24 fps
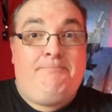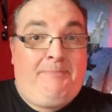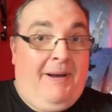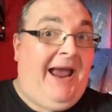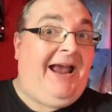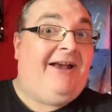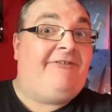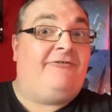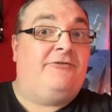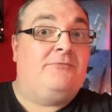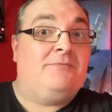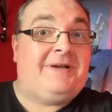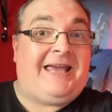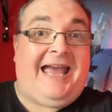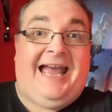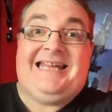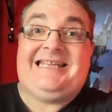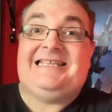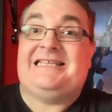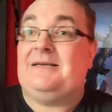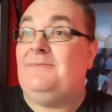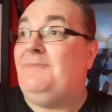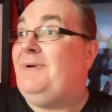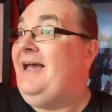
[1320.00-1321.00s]
back from
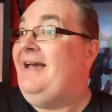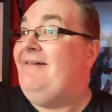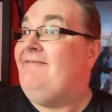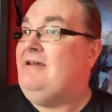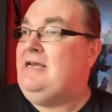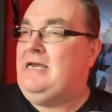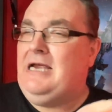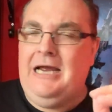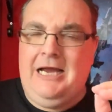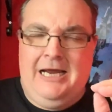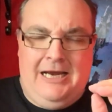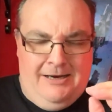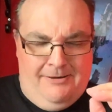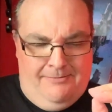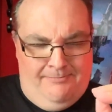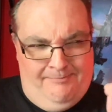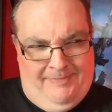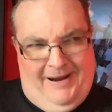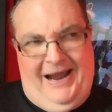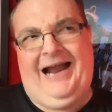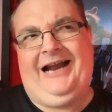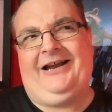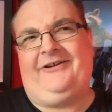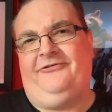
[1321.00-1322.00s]
Canterbury,
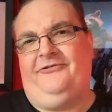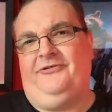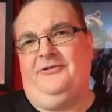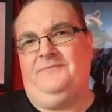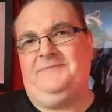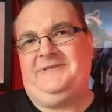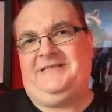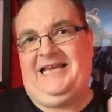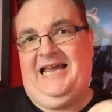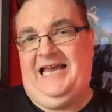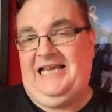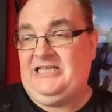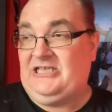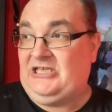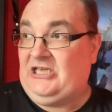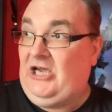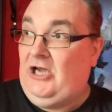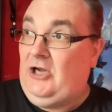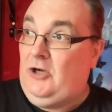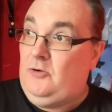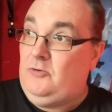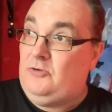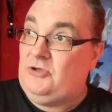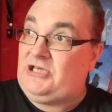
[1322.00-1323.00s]
back from
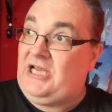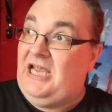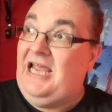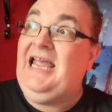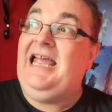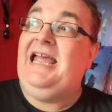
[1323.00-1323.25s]
Tesco's.